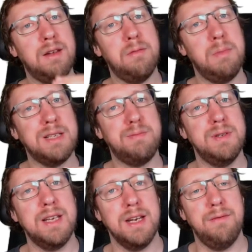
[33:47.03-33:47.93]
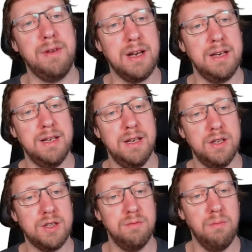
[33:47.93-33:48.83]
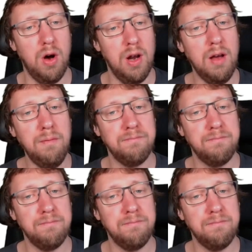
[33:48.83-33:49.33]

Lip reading: must be significantly smaller.